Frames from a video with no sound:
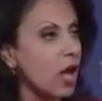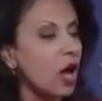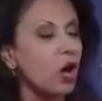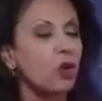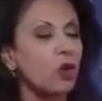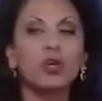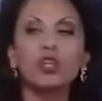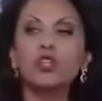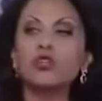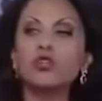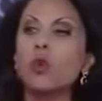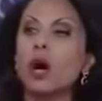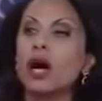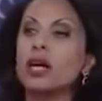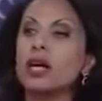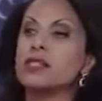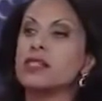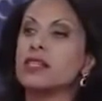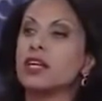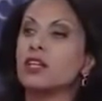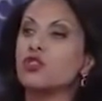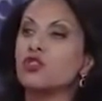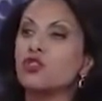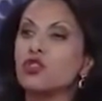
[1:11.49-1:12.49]
which was
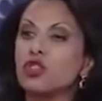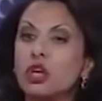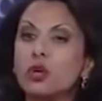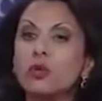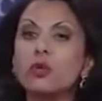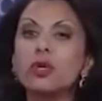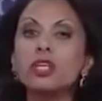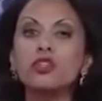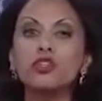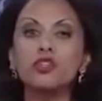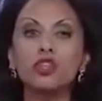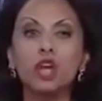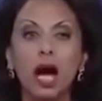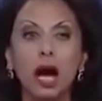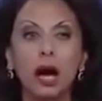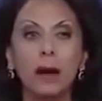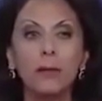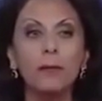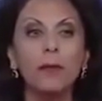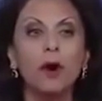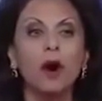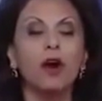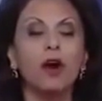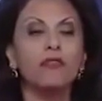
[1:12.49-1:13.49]
the Jewish
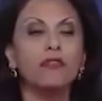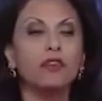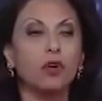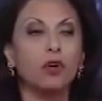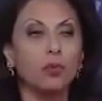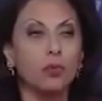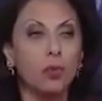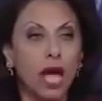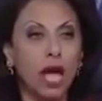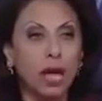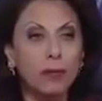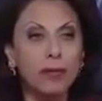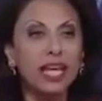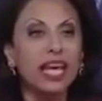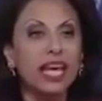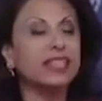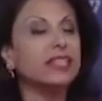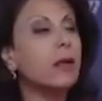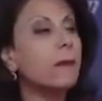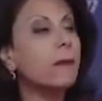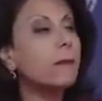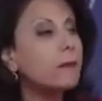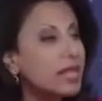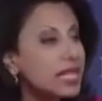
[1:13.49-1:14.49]
hub of Arabia,
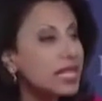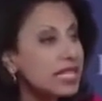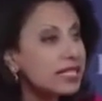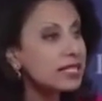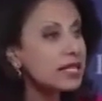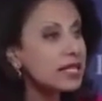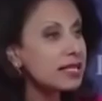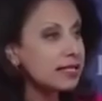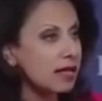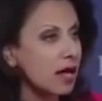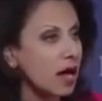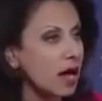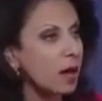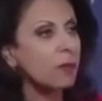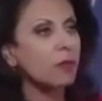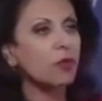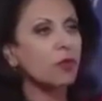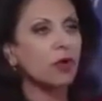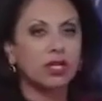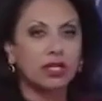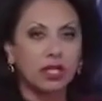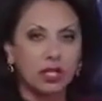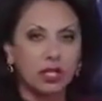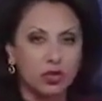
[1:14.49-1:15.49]
the business hub
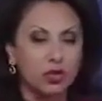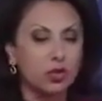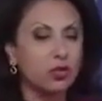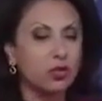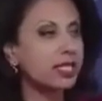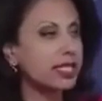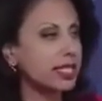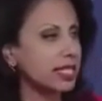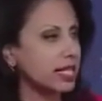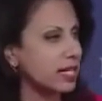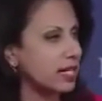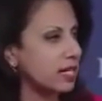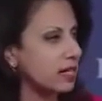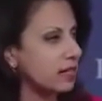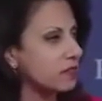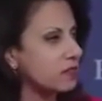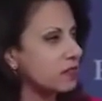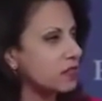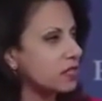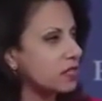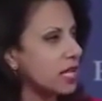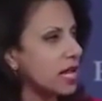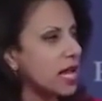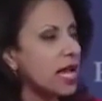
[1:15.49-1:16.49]
where the Jews
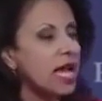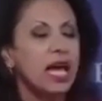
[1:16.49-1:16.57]
lived,